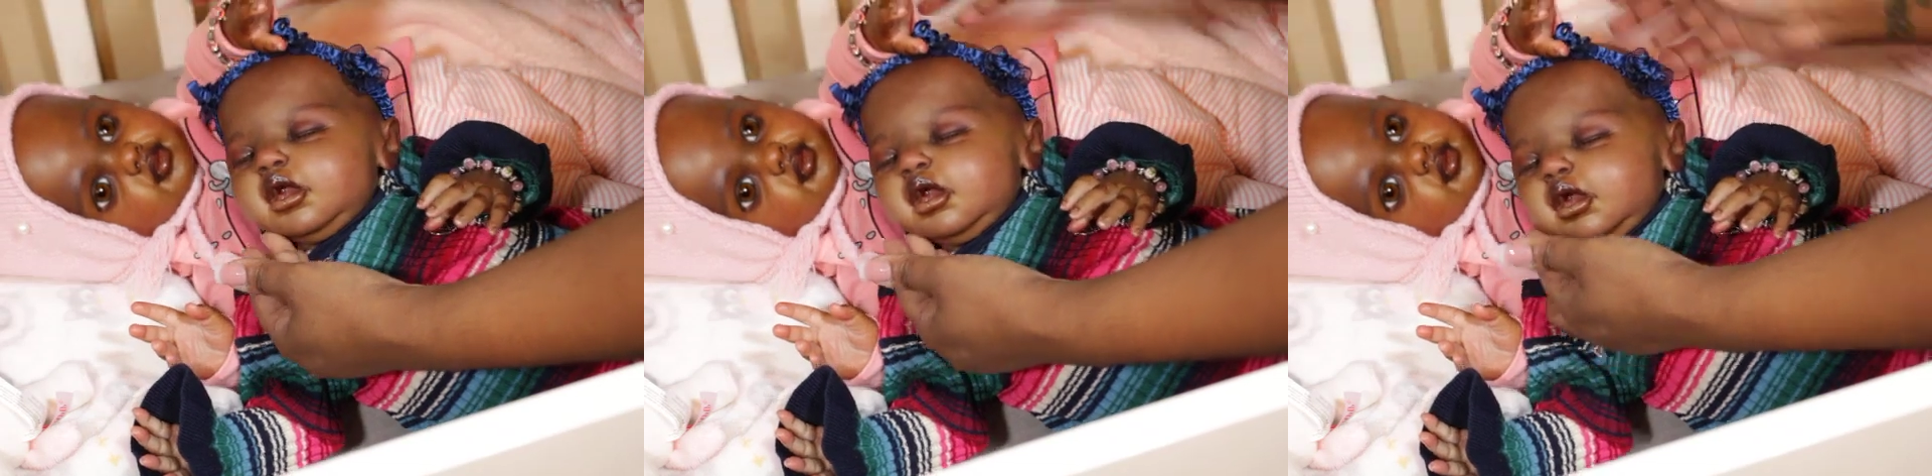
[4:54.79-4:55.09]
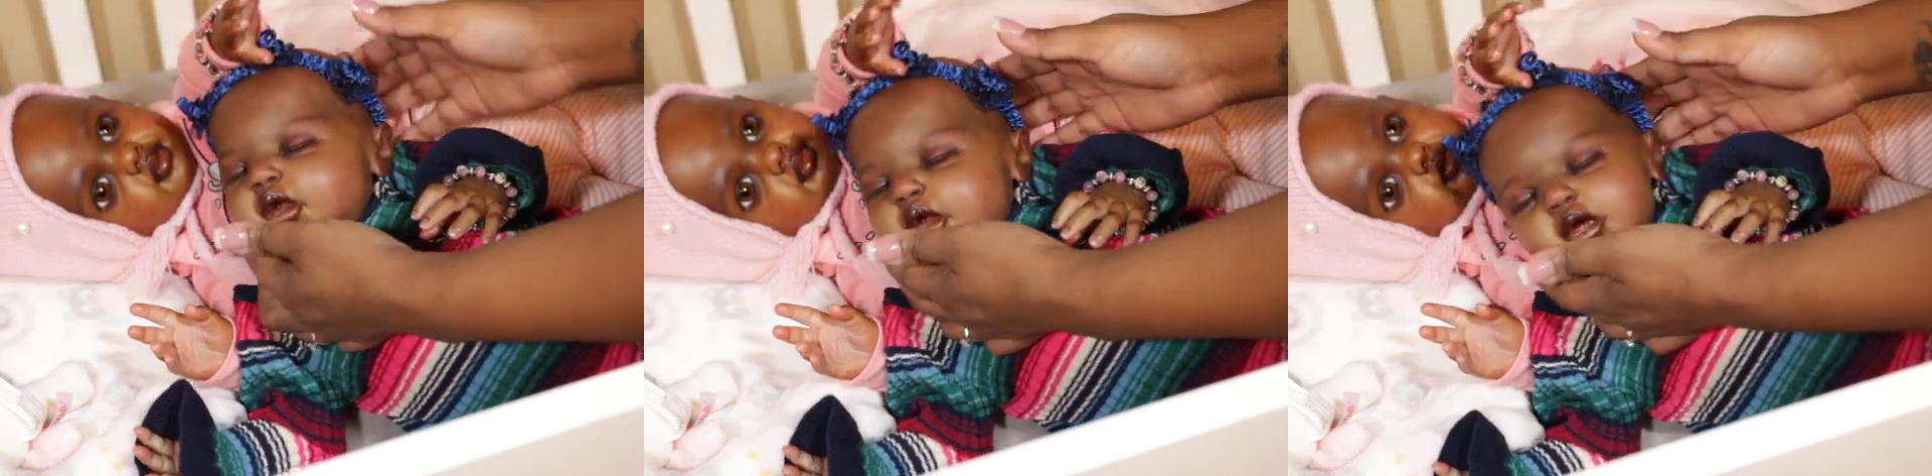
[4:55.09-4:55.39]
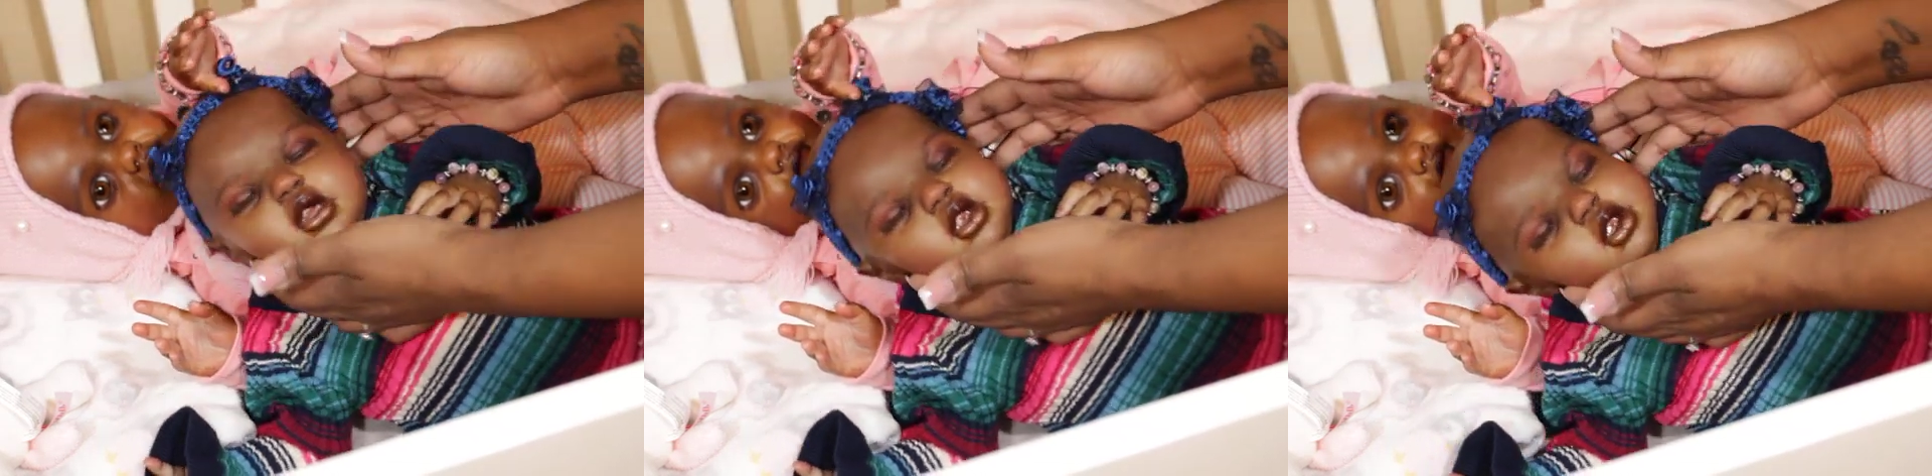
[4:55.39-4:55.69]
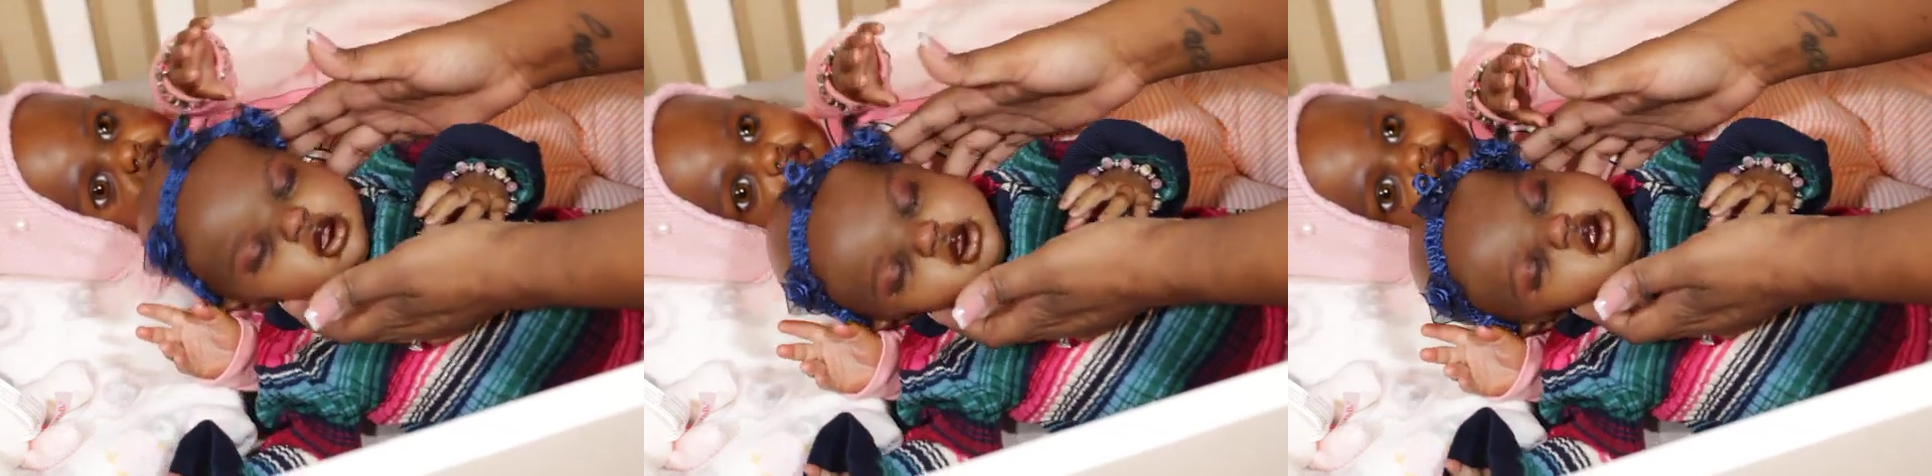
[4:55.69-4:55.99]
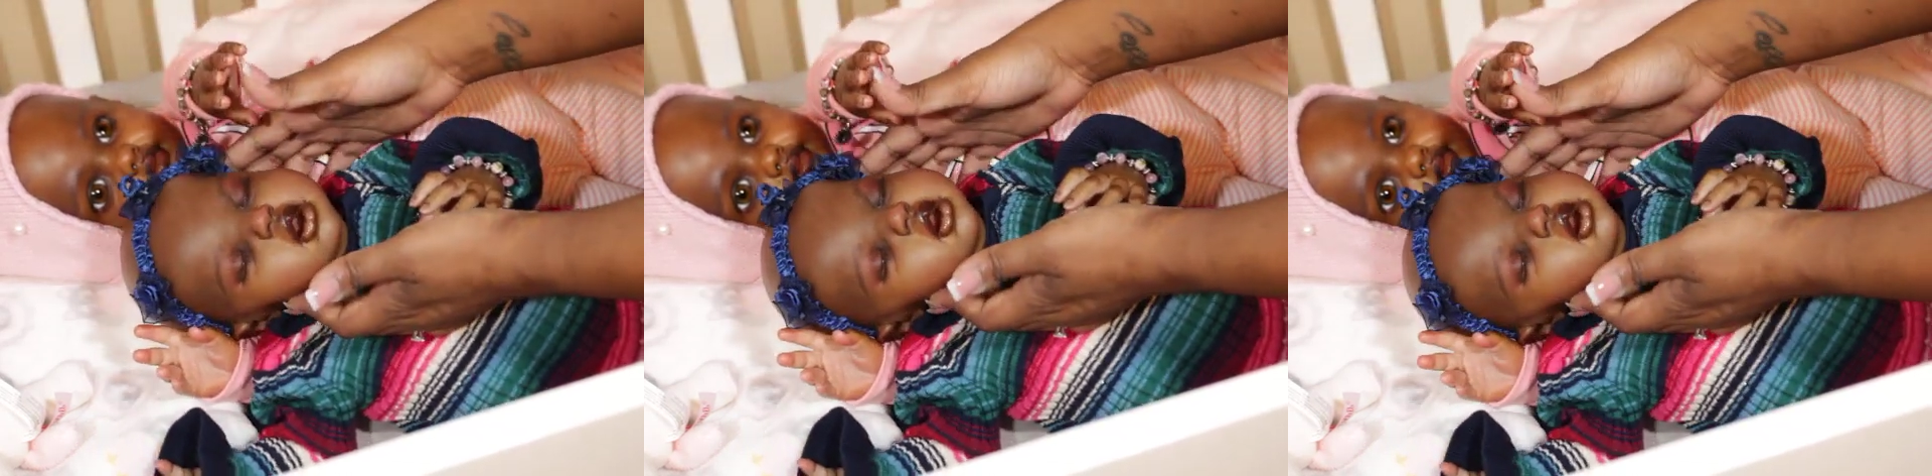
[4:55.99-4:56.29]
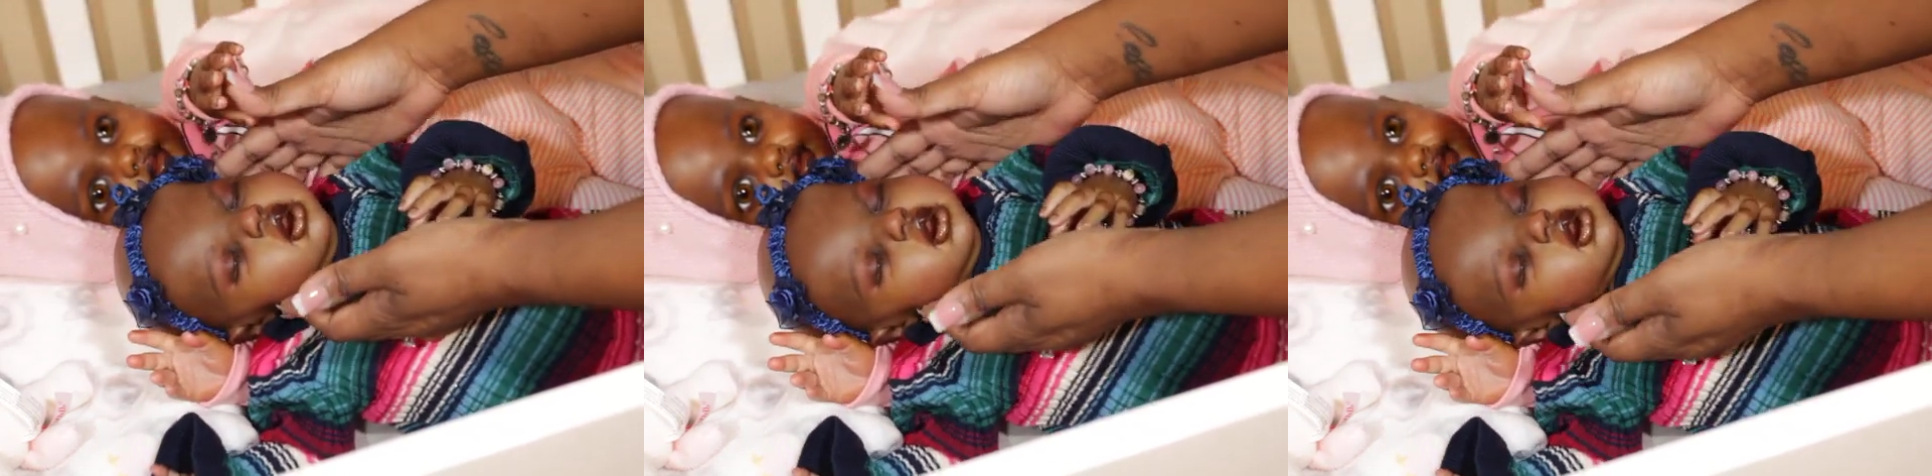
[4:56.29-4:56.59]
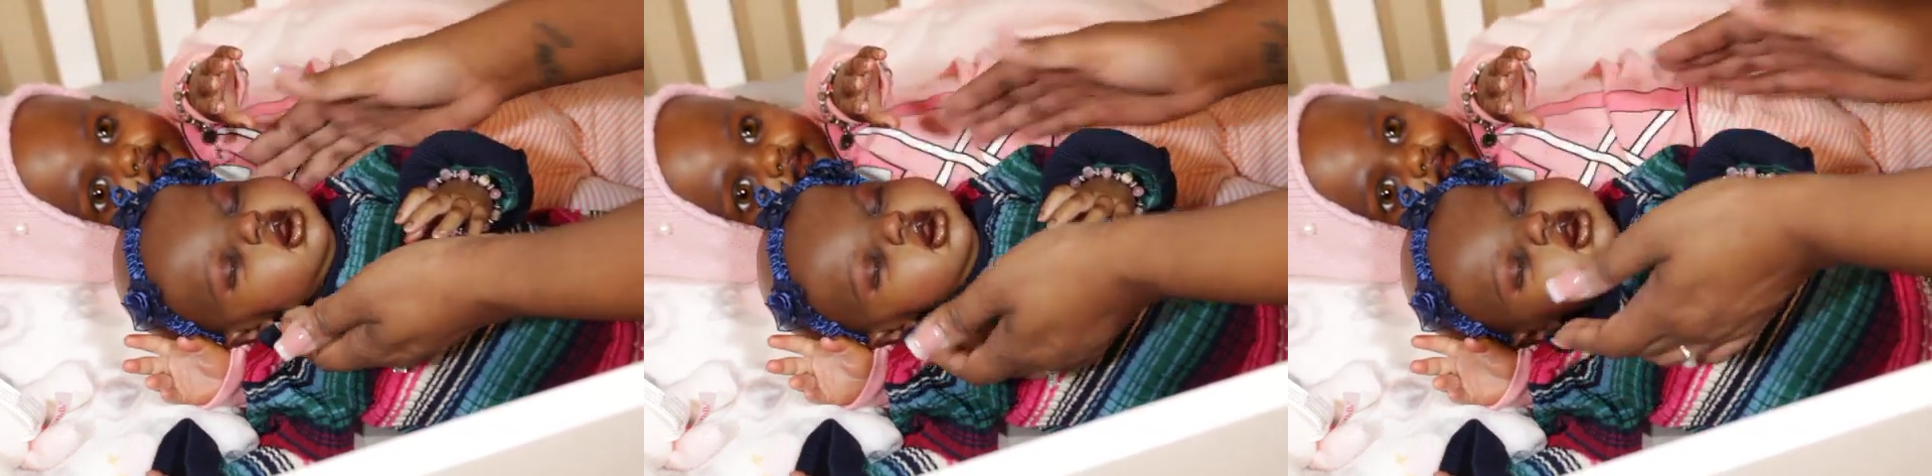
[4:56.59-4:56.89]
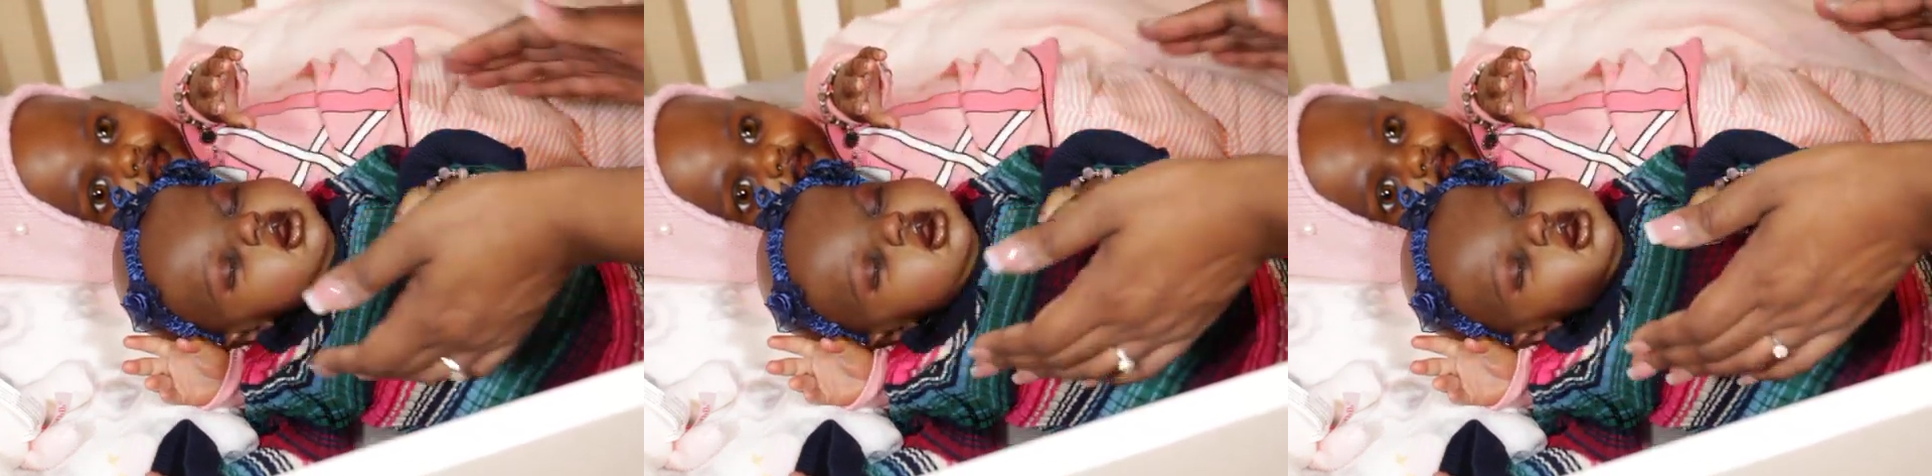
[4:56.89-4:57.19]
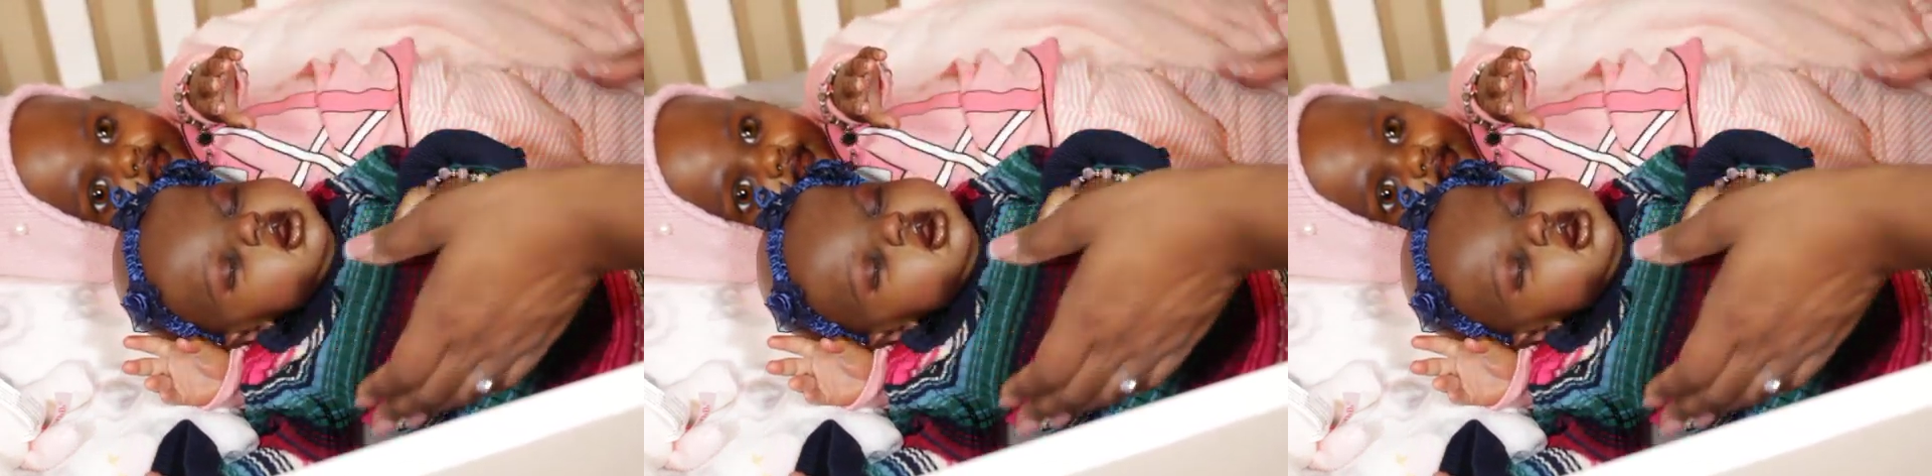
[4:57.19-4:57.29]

the funny thing also as well with me. I mix